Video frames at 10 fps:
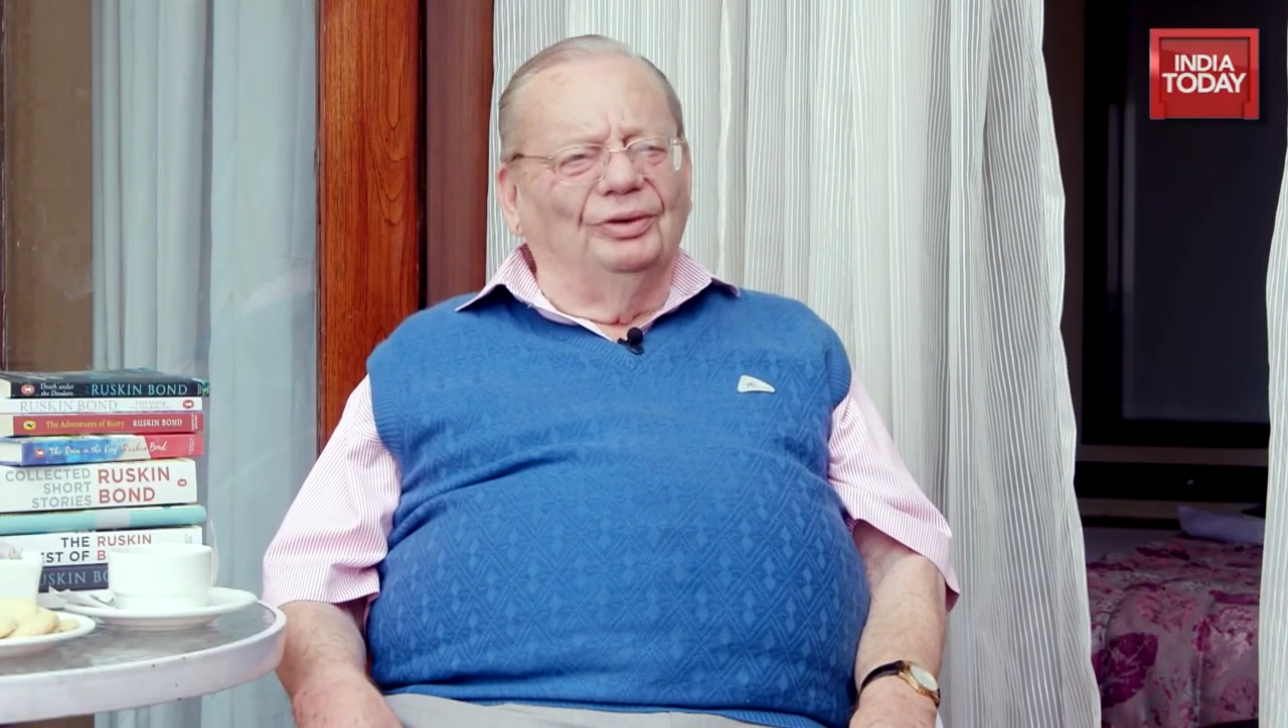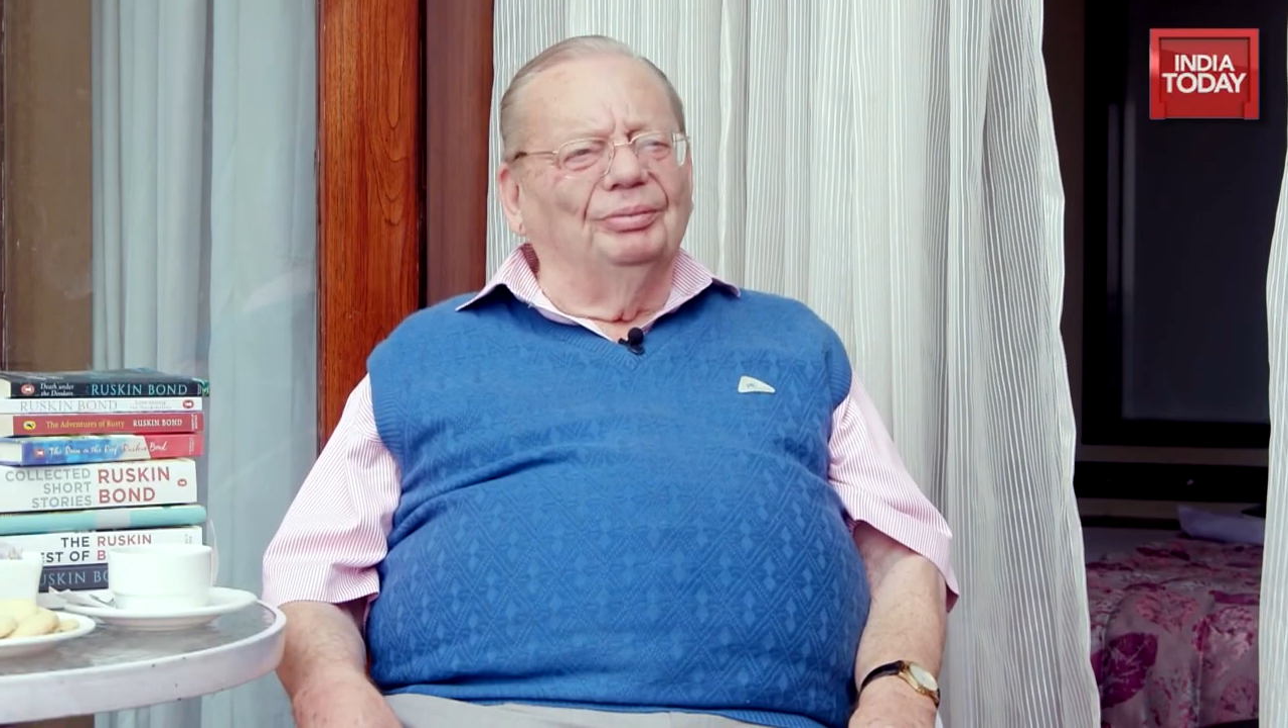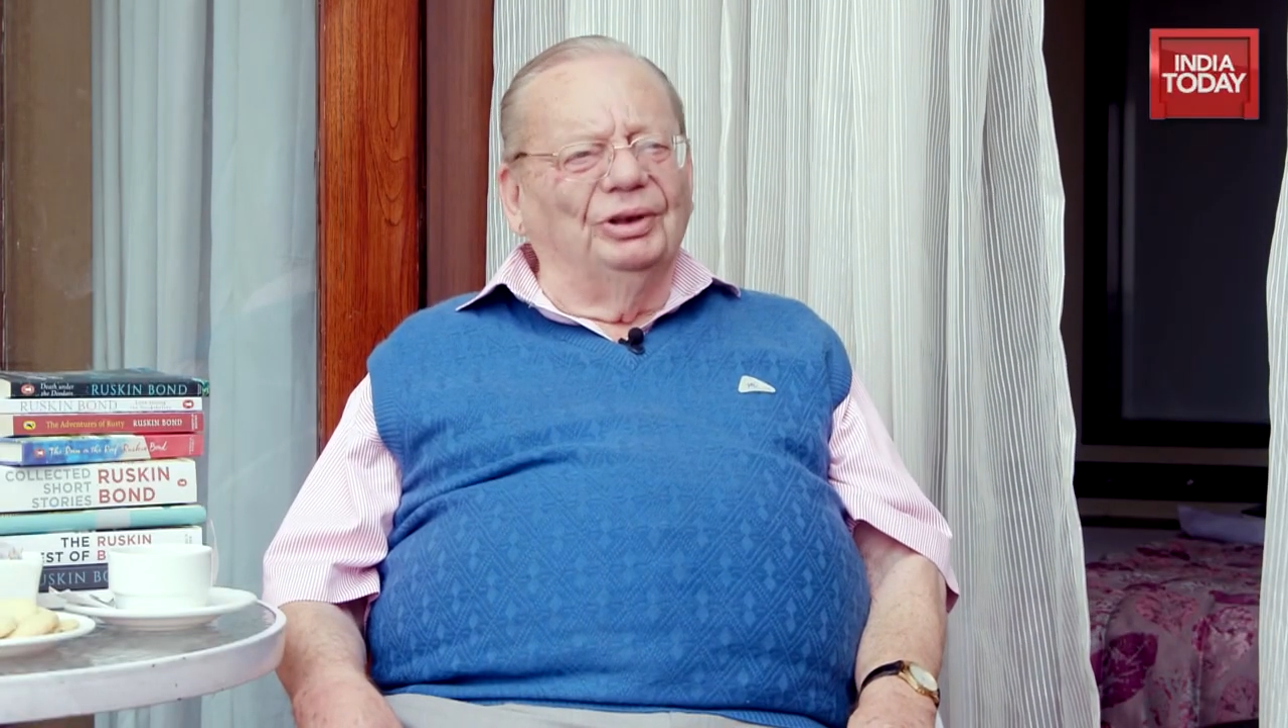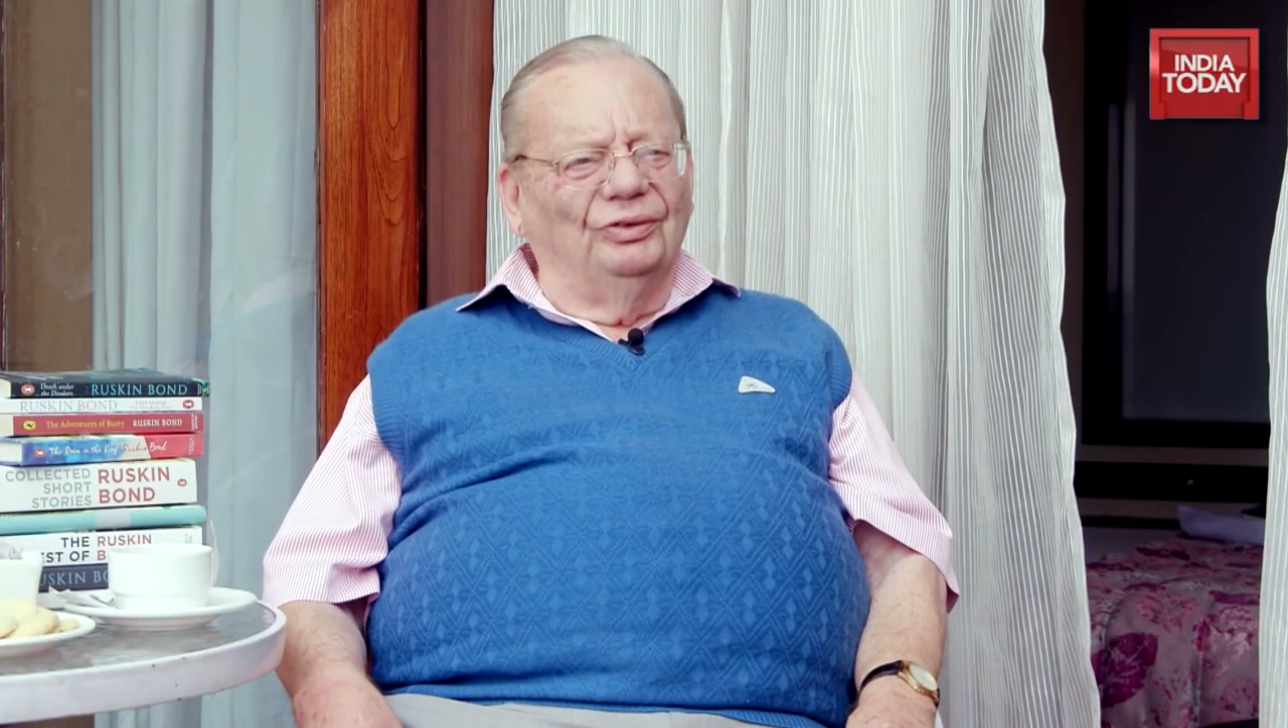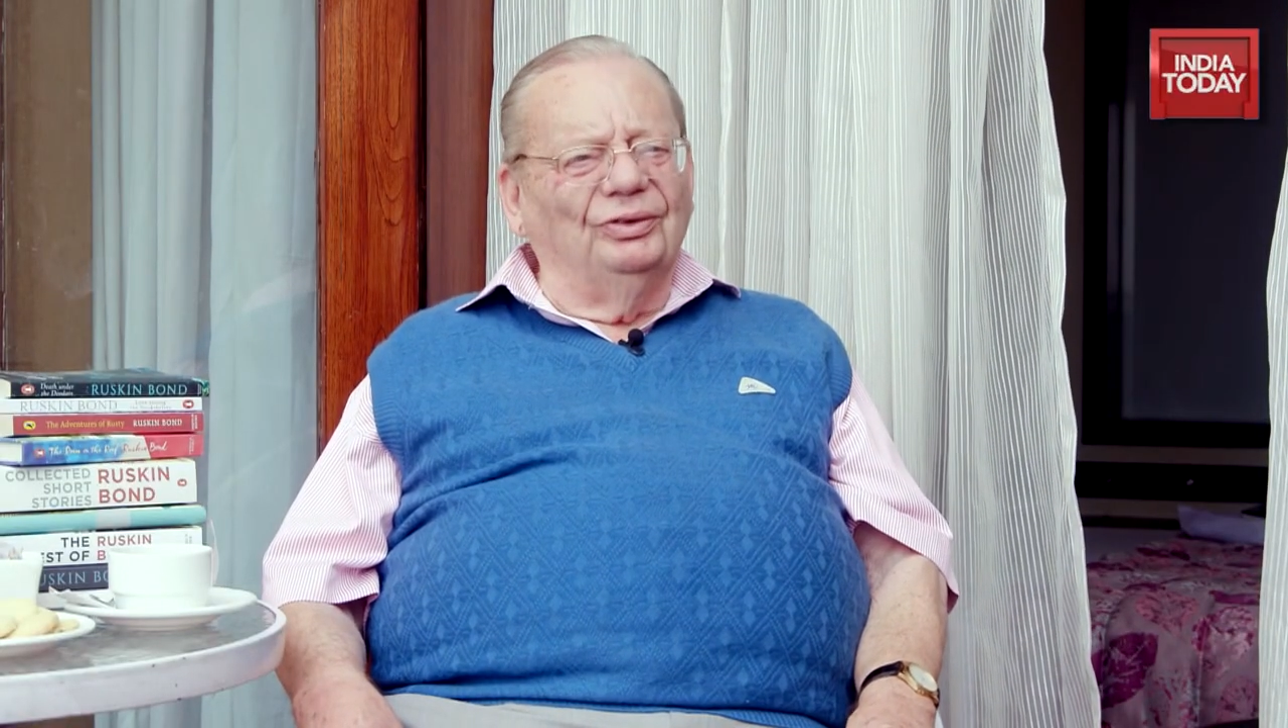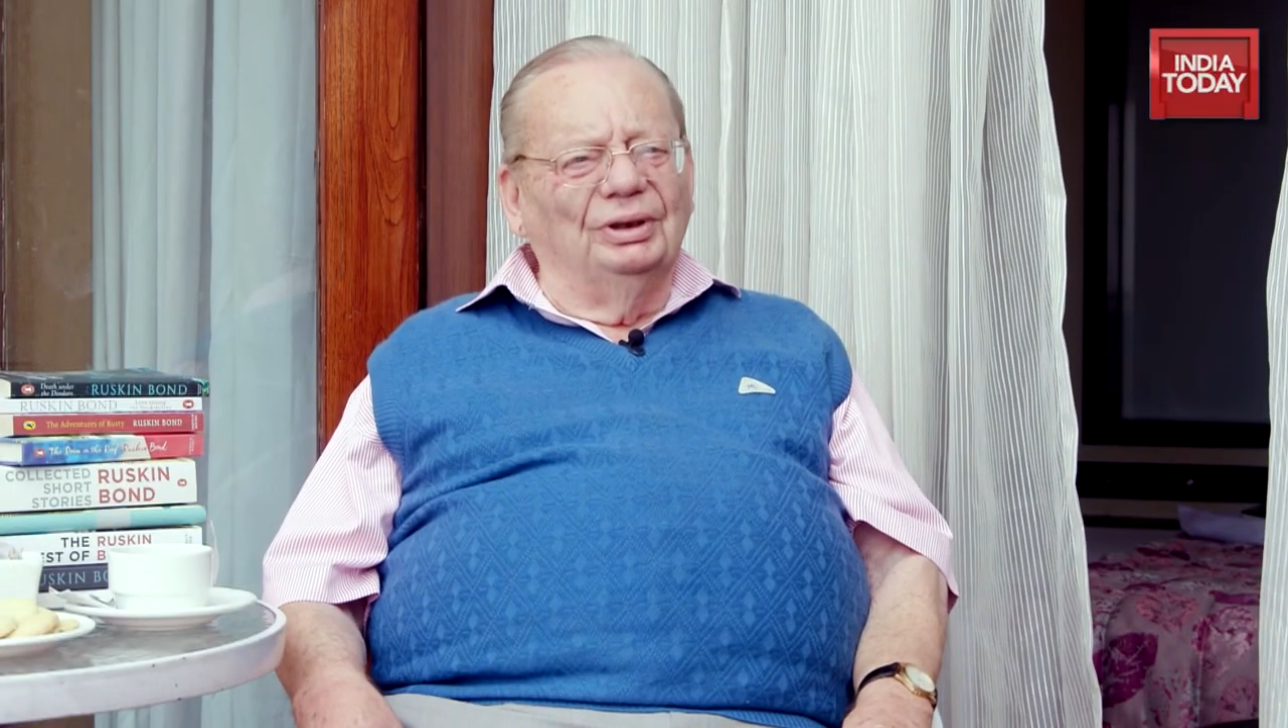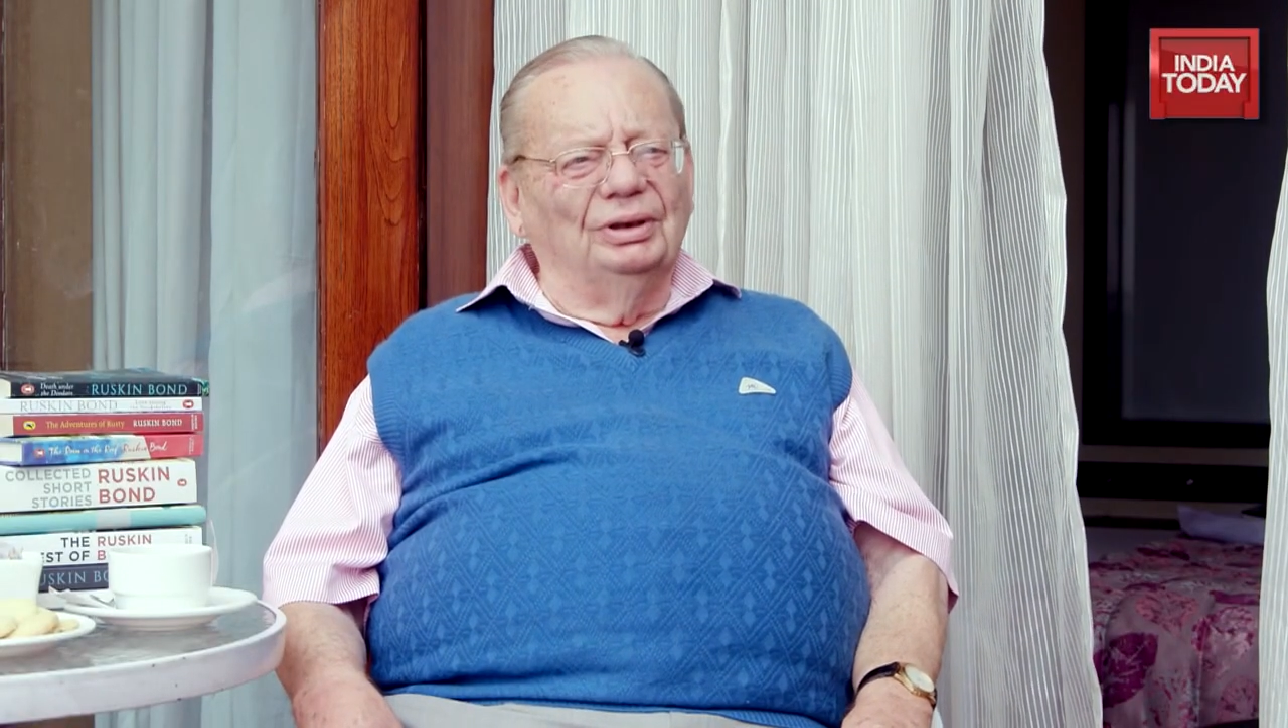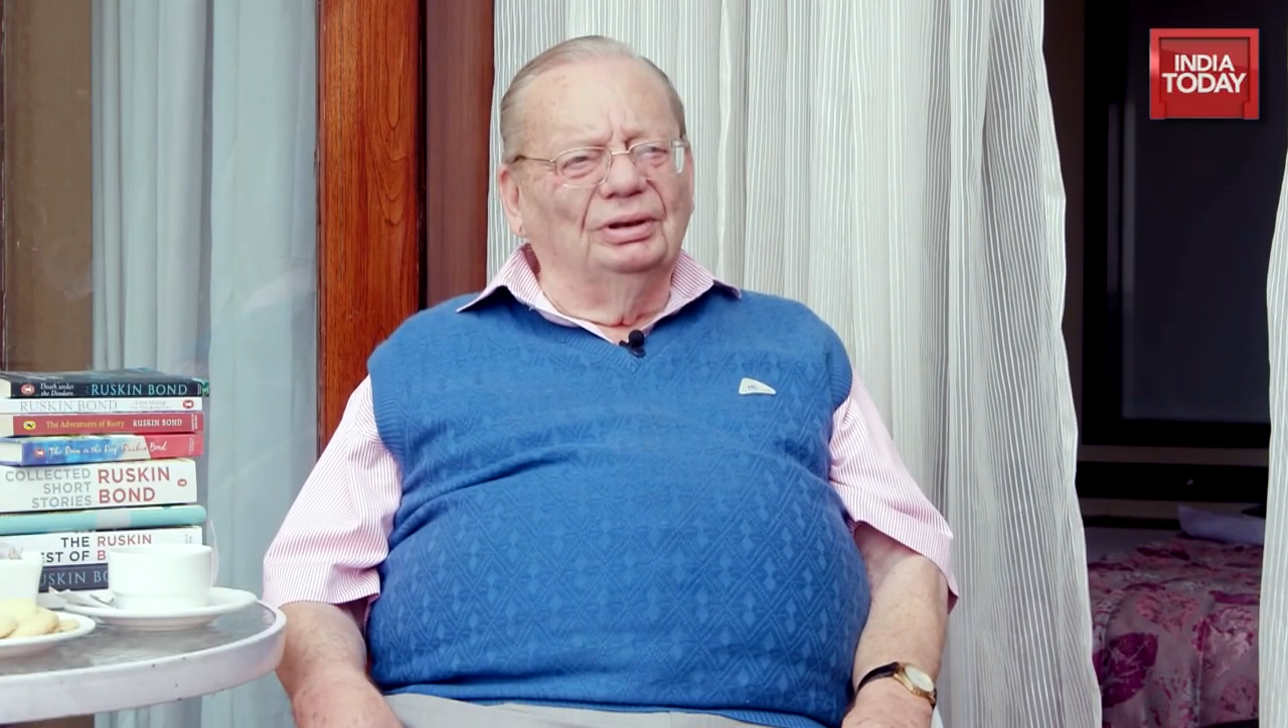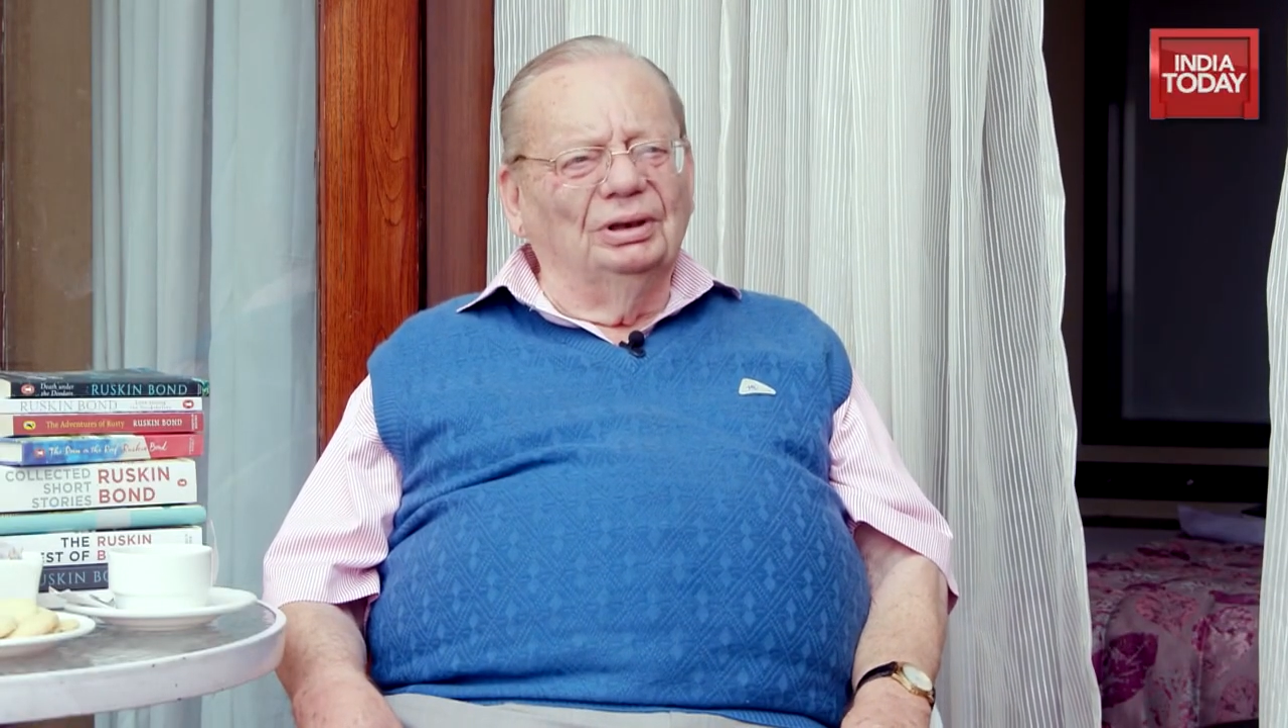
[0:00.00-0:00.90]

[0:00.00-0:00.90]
the best thing.